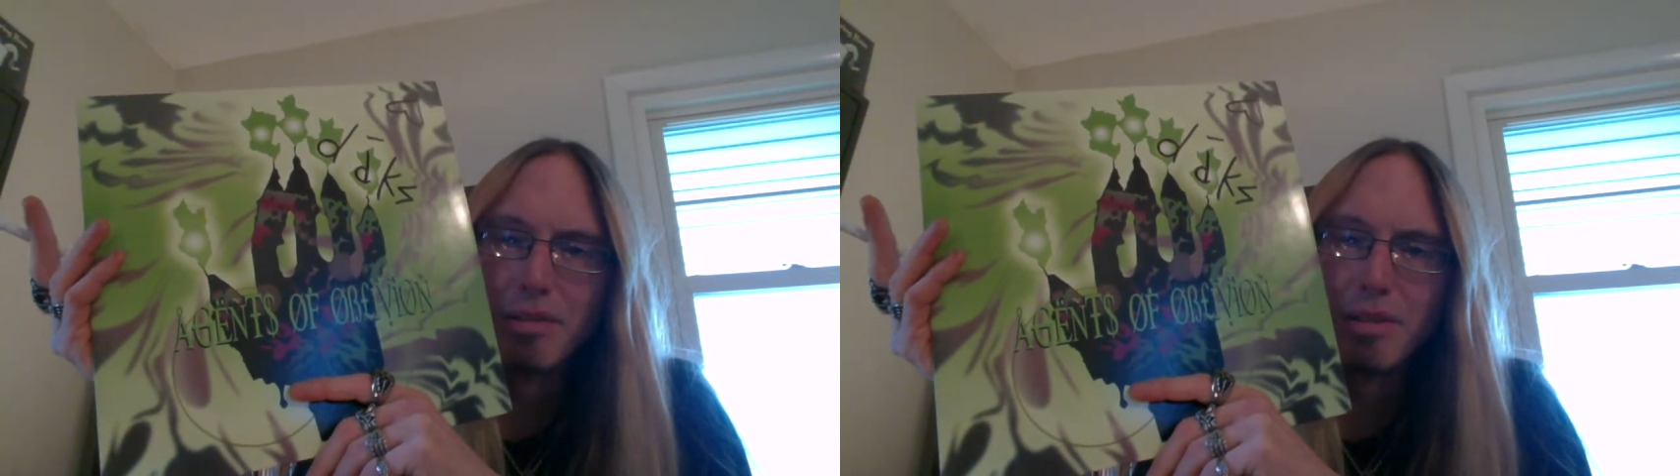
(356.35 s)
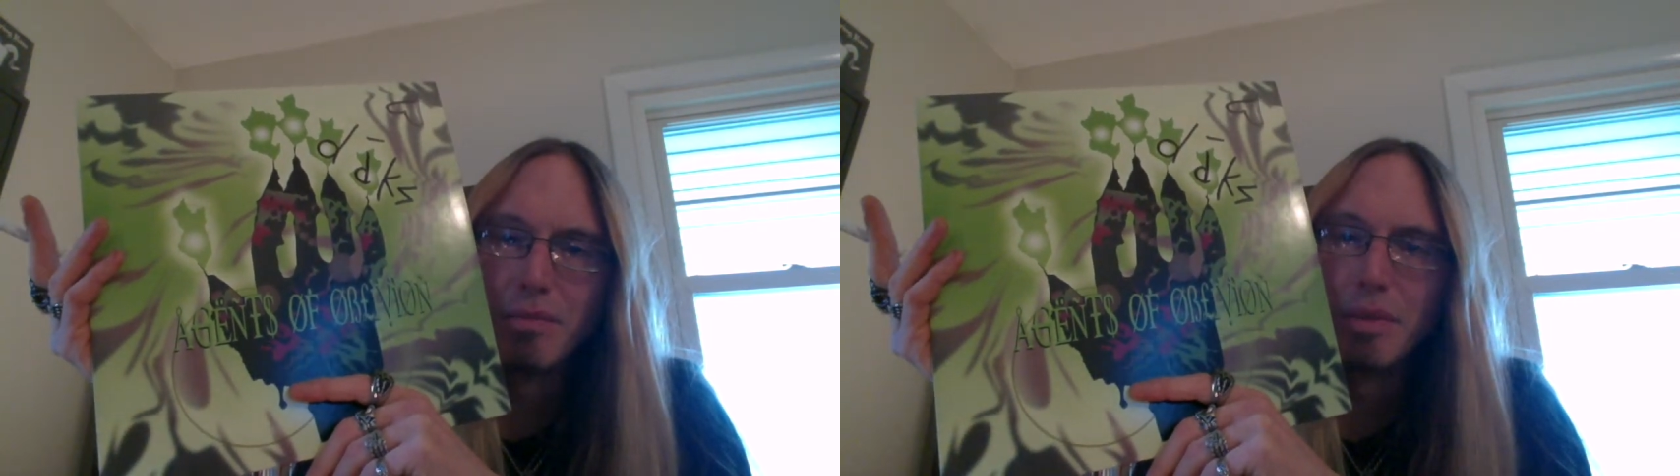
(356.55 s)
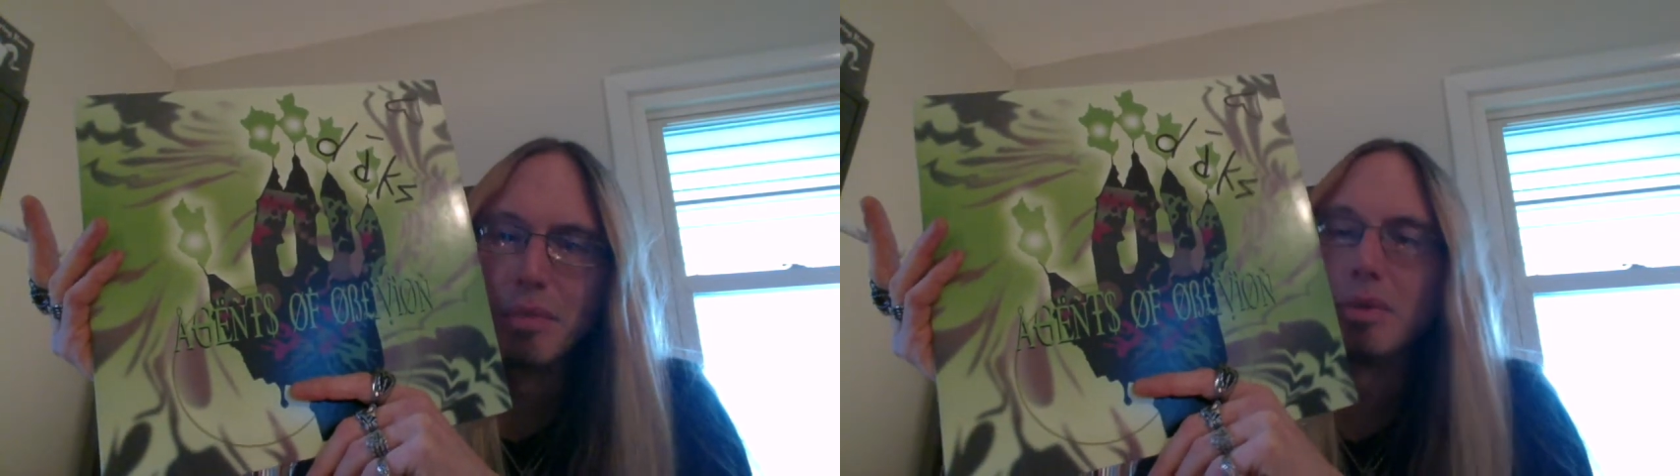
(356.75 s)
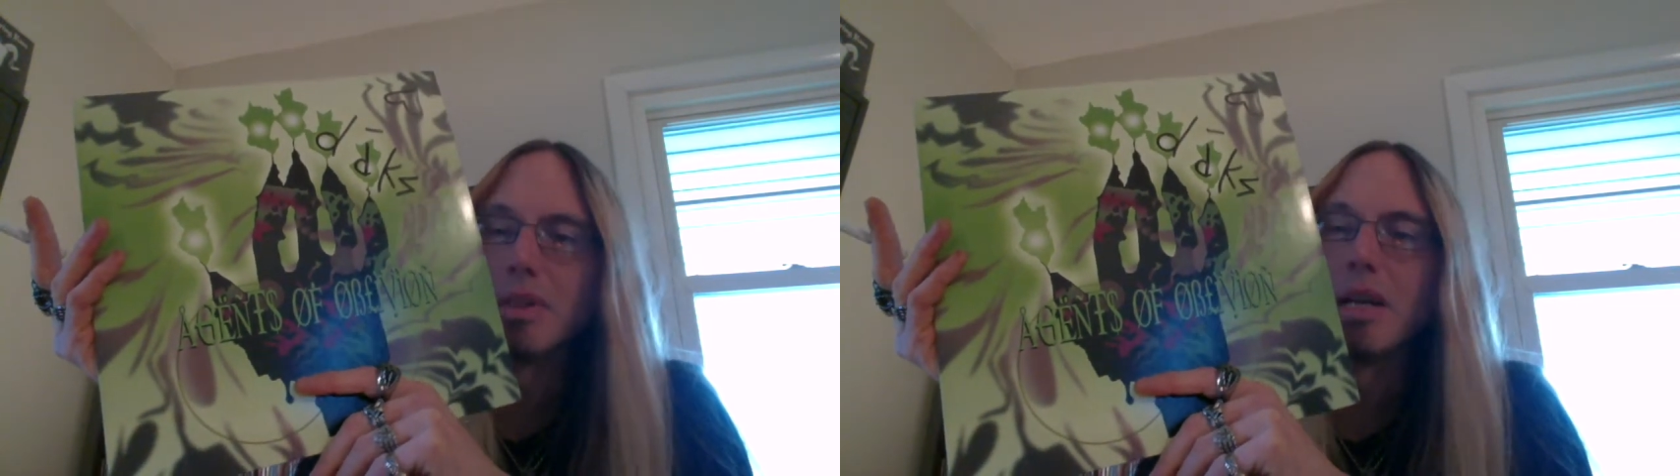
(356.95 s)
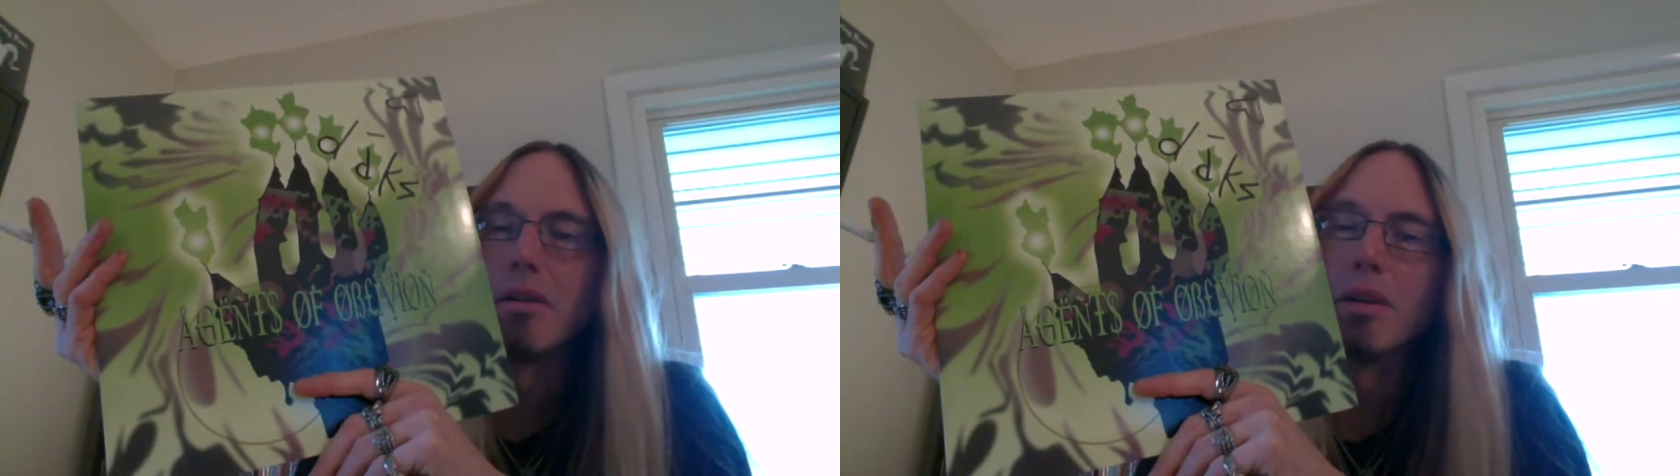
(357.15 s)
as somebody put
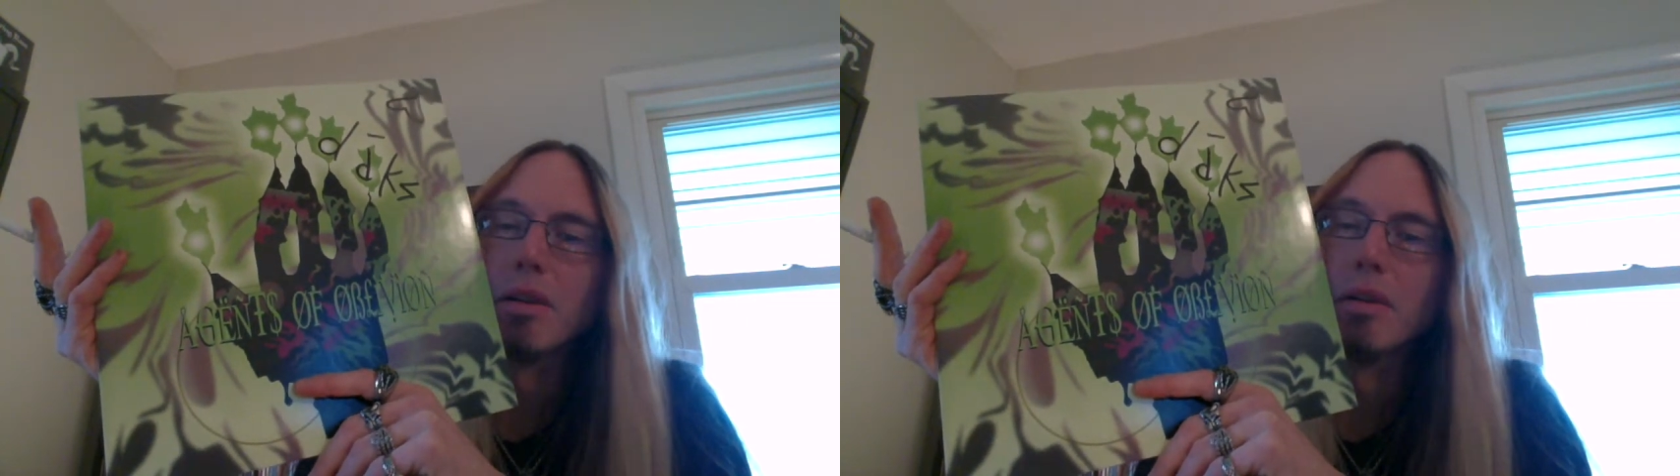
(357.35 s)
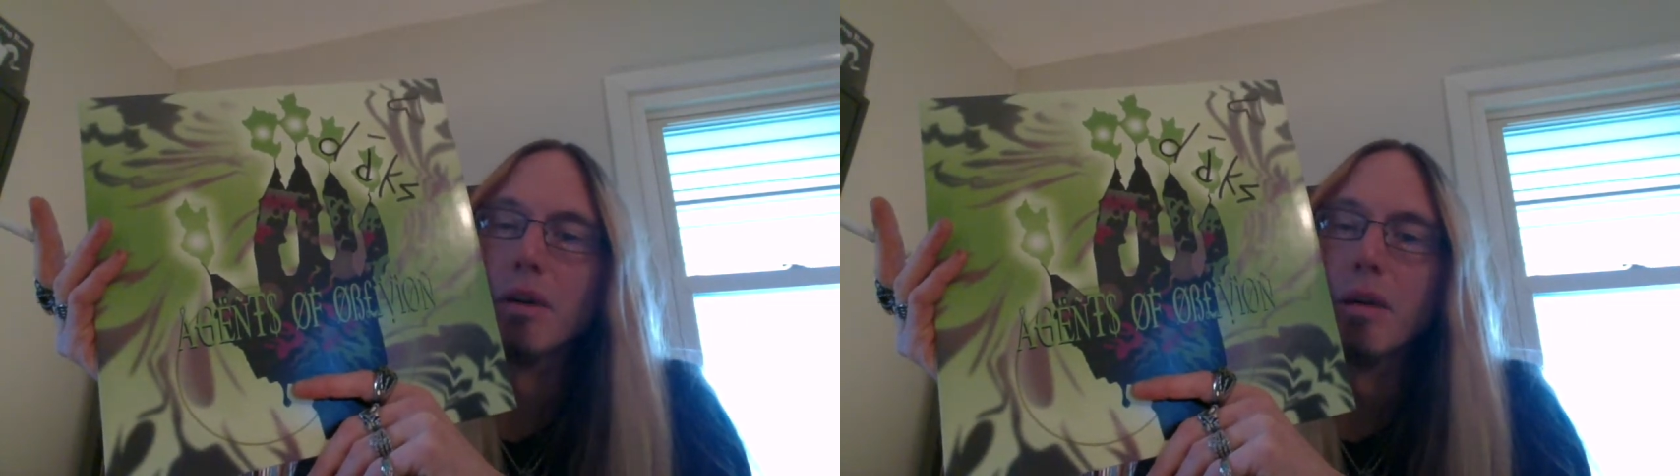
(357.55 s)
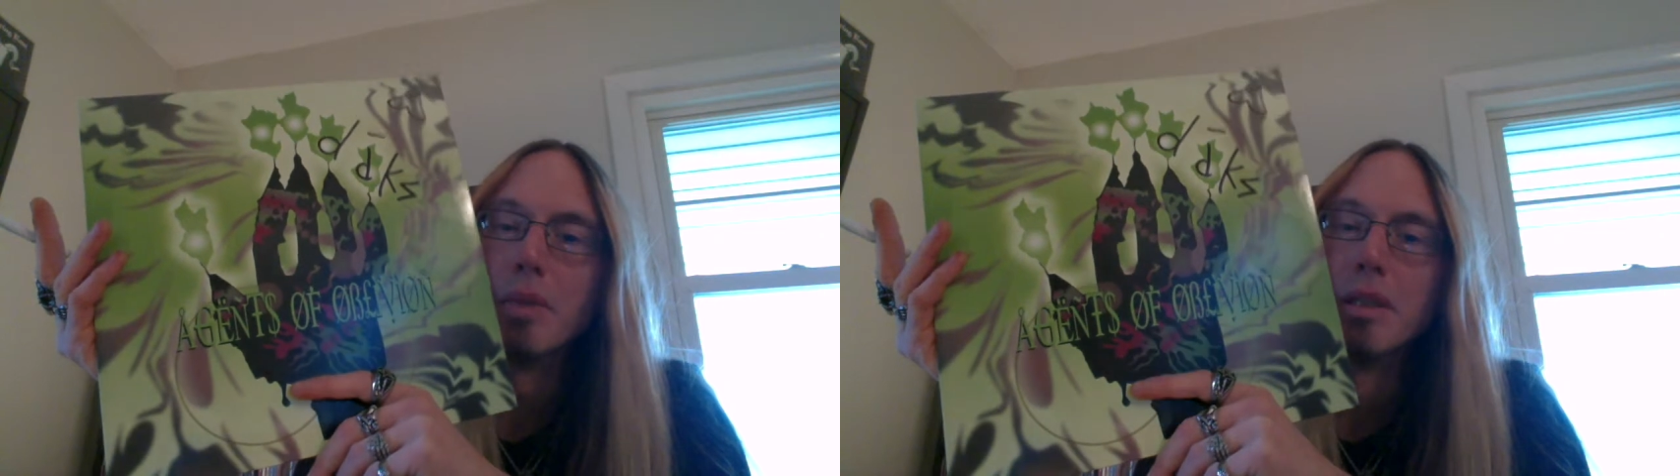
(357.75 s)
that audio up.